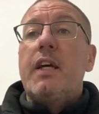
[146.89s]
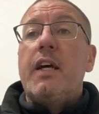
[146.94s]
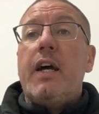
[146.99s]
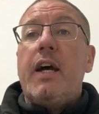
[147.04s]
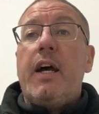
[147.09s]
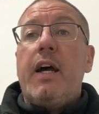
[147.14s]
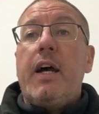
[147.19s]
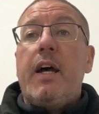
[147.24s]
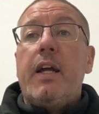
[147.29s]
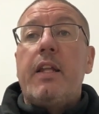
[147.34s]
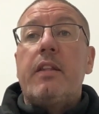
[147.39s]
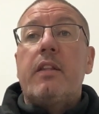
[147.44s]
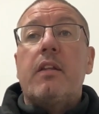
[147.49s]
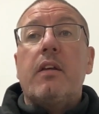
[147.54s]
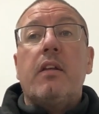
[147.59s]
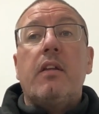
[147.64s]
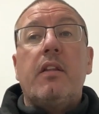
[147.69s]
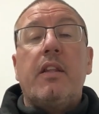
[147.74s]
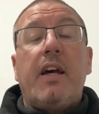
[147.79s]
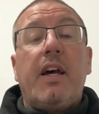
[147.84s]
and
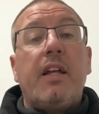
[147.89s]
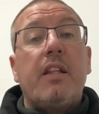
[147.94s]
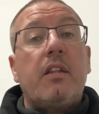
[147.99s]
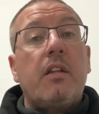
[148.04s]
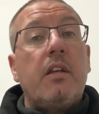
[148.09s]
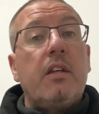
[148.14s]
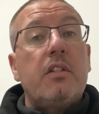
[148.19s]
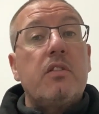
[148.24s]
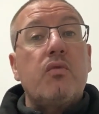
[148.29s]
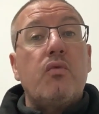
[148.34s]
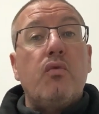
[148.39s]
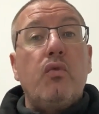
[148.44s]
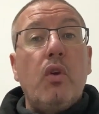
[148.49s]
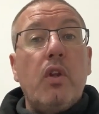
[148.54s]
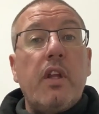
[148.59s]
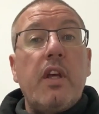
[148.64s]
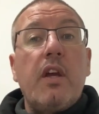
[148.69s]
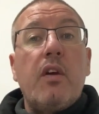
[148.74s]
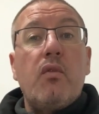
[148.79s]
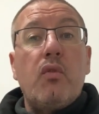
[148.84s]
that is
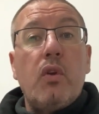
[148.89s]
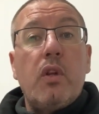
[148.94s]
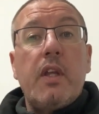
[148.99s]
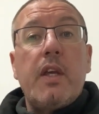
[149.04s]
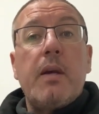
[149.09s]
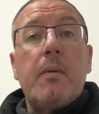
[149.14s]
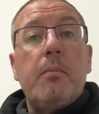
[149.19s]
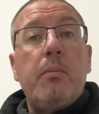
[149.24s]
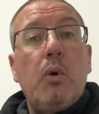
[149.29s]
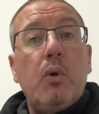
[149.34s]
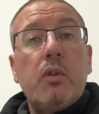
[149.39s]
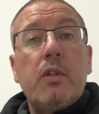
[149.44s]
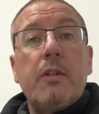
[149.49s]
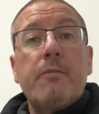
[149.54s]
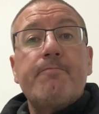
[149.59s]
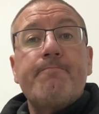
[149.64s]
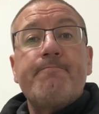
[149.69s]
really, really important.